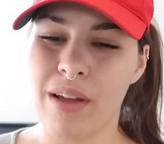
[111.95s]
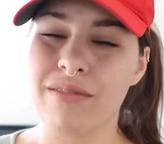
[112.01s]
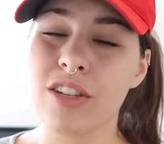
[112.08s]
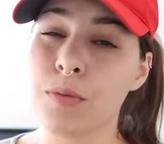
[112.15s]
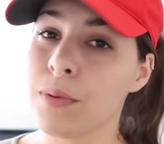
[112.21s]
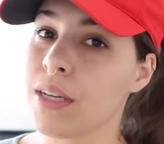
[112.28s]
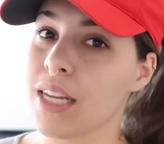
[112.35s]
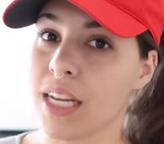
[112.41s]
but we've
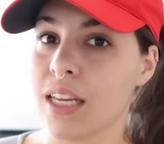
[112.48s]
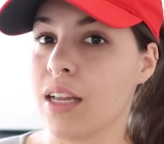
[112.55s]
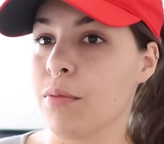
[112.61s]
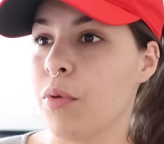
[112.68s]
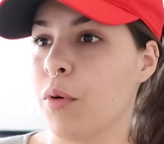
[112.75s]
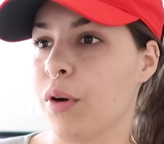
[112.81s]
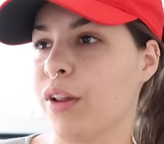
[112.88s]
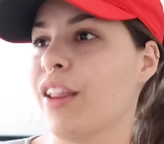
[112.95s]
just been
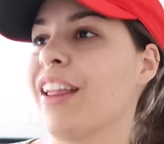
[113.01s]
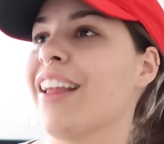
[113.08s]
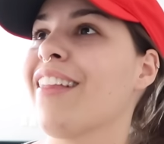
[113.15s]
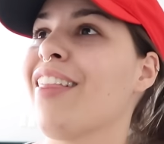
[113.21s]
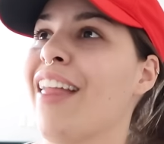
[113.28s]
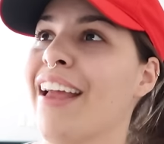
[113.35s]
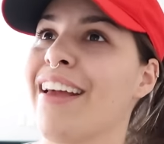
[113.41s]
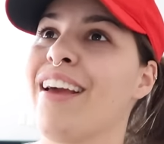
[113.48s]
eating
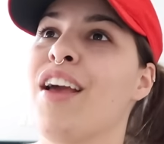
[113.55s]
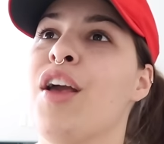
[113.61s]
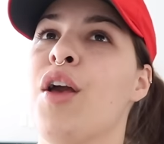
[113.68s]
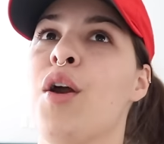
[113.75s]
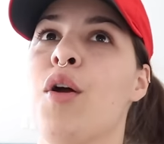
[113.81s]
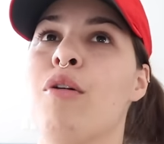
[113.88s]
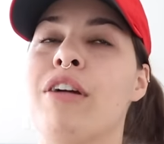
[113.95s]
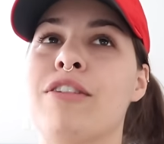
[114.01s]
poorly. Like
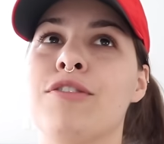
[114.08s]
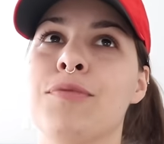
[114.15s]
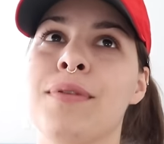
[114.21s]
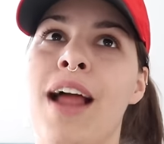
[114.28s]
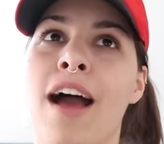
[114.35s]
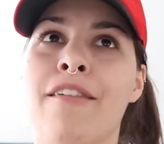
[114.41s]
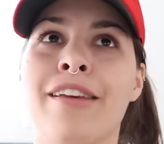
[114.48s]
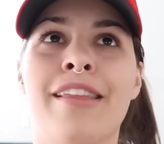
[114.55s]
we've just
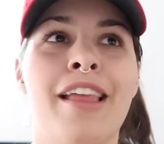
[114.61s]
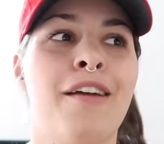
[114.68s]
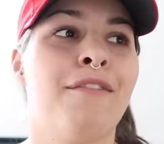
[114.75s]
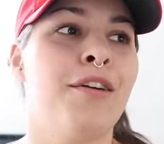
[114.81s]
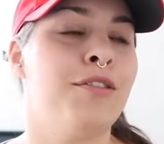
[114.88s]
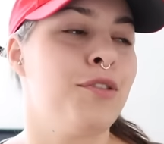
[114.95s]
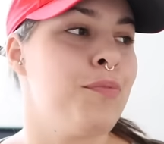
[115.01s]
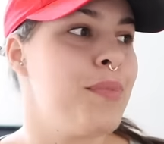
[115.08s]
been having
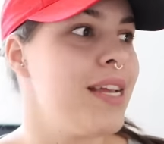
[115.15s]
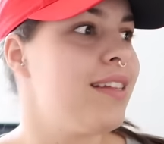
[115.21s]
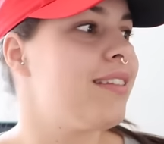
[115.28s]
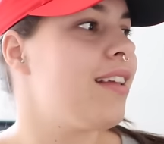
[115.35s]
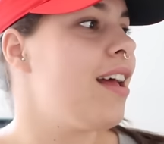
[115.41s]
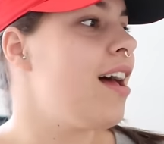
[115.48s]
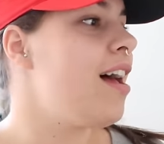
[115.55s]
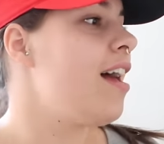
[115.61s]
like frozen
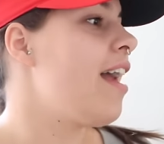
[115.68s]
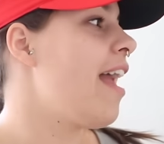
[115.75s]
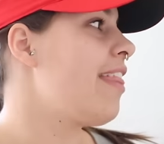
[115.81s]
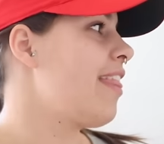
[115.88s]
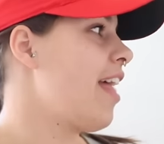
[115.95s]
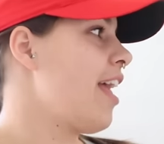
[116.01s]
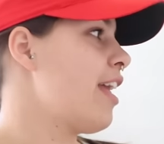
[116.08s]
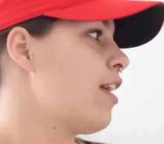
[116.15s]
pizza
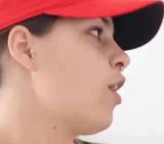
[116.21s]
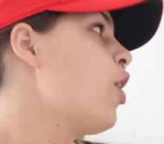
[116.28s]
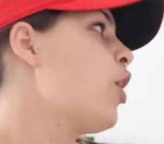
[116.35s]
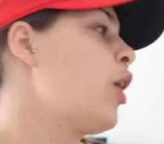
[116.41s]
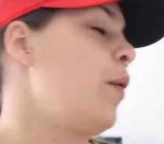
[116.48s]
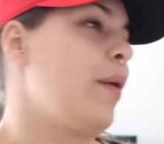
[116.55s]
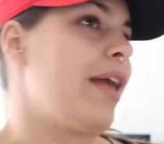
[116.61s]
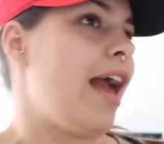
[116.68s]
and like
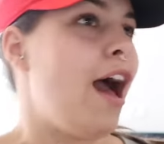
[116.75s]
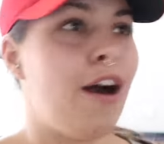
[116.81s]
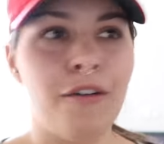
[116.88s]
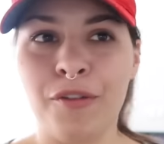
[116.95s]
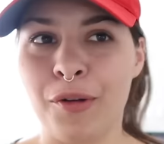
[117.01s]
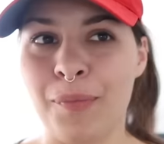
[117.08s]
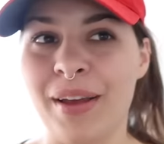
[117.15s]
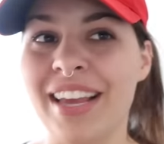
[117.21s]
going
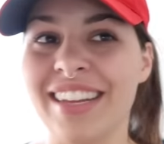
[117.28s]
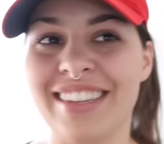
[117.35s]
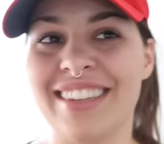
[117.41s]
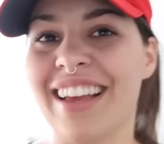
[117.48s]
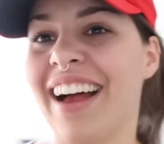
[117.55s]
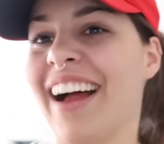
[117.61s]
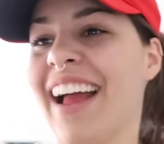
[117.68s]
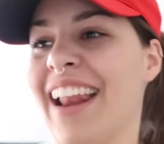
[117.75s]
out for
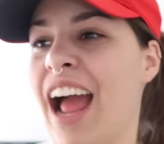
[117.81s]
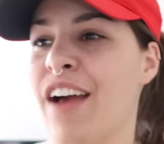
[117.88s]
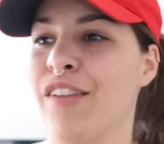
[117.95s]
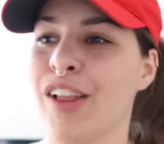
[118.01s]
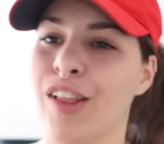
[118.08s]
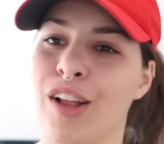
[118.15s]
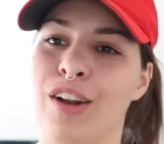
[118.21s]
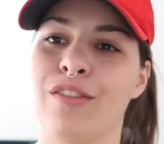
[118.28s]
pizza and
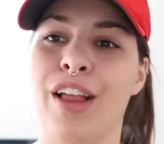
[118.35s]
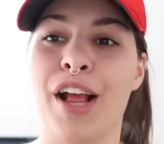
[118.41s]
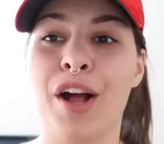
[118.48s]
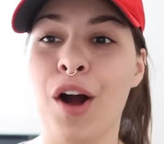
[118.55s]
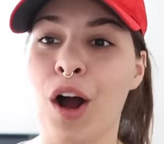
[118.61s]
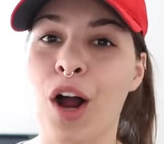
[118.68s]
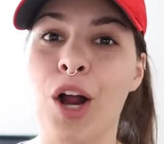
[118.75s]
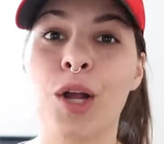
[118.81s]
having a lot of
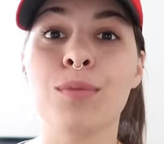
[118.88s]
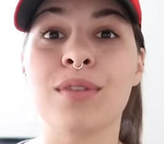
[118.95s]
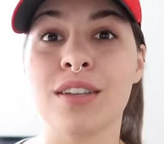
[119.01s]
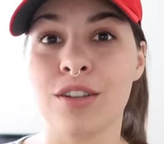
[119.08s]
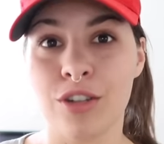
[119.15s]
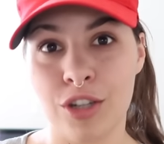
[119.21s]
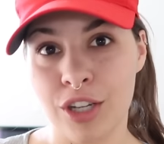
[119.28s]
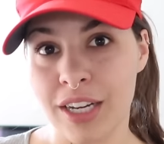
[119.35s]
like carbs
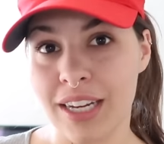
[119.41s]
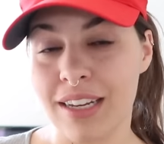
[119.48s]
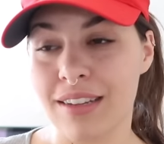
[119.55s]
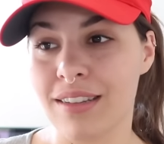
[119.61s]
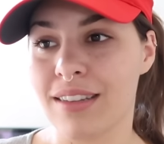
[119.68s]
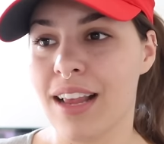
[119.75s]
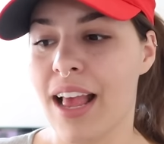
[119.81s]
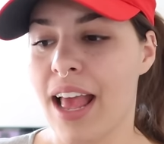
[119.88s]
and
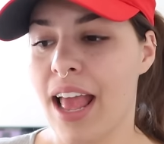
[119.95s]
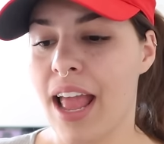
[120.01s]
cheese.